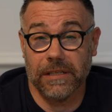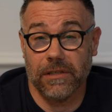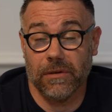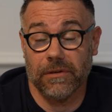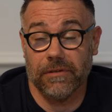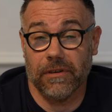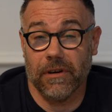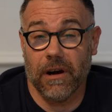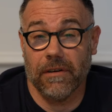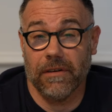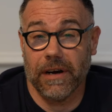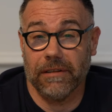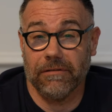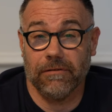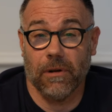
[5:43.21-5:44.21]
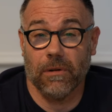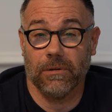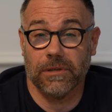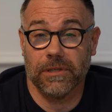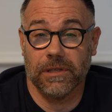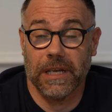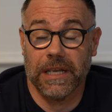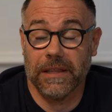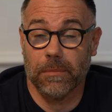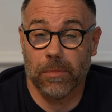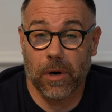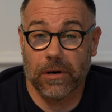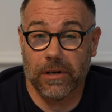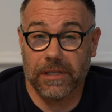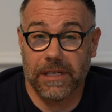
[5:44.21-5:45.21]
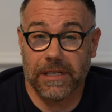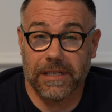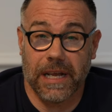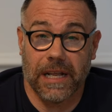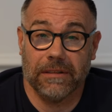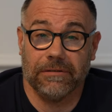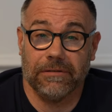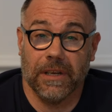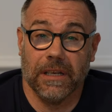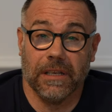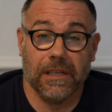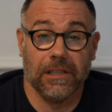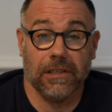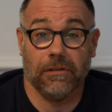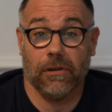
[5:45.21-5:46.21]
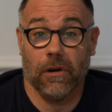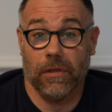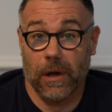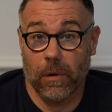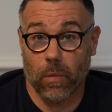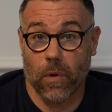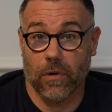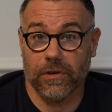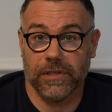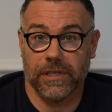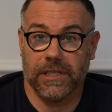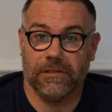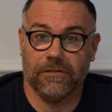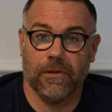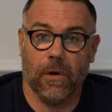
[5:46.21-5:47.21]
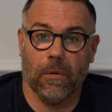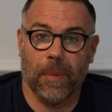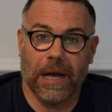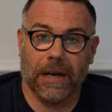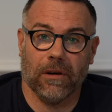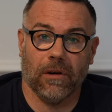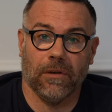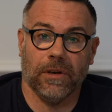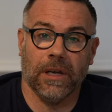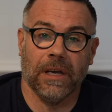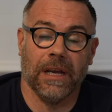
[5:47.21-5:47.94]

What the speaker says: So if there are any faults in the product itself, you've got that warranty to fall back on,